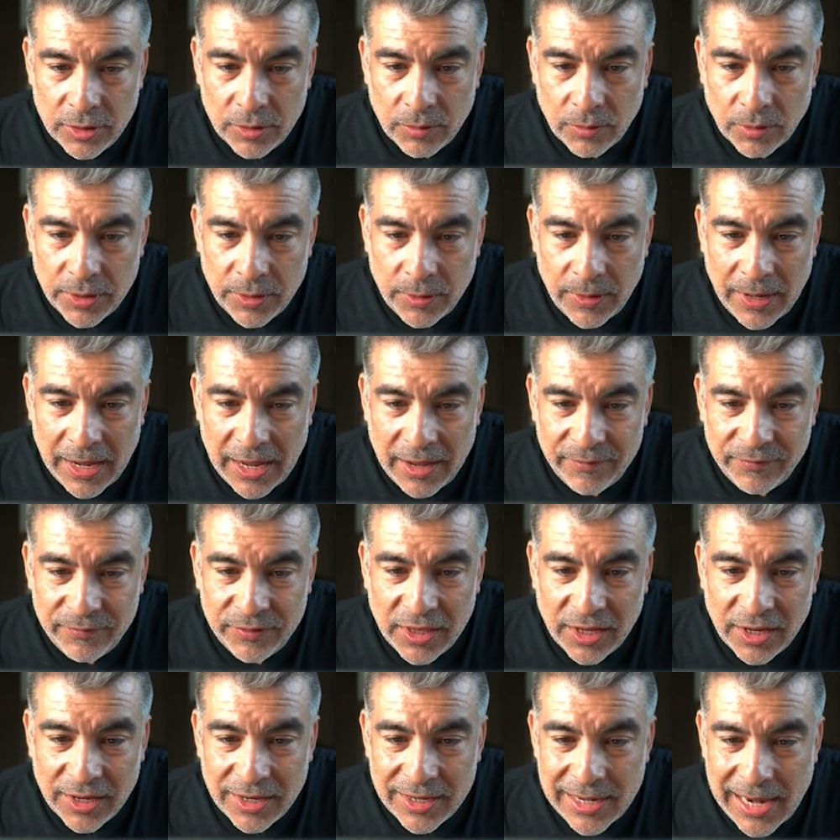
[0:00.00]
where you have
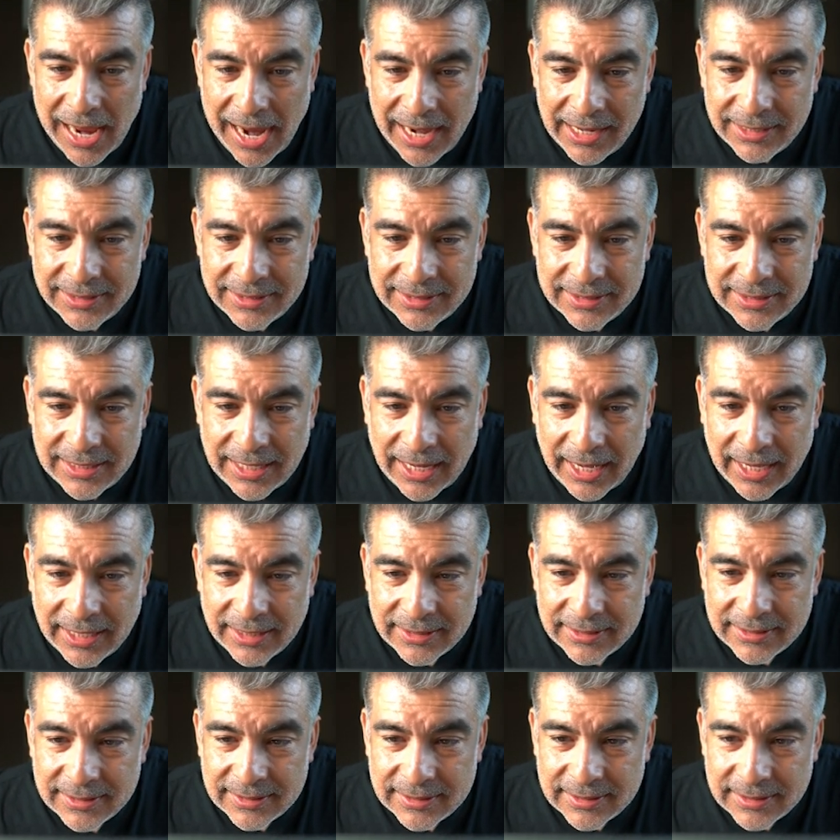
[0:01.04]
the United
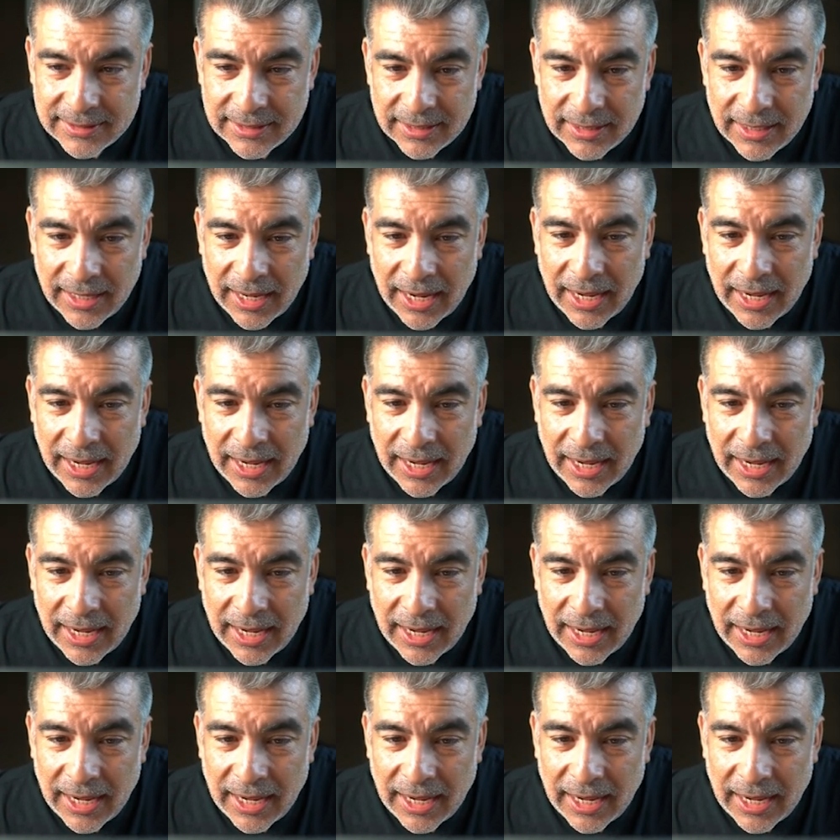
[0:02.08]
States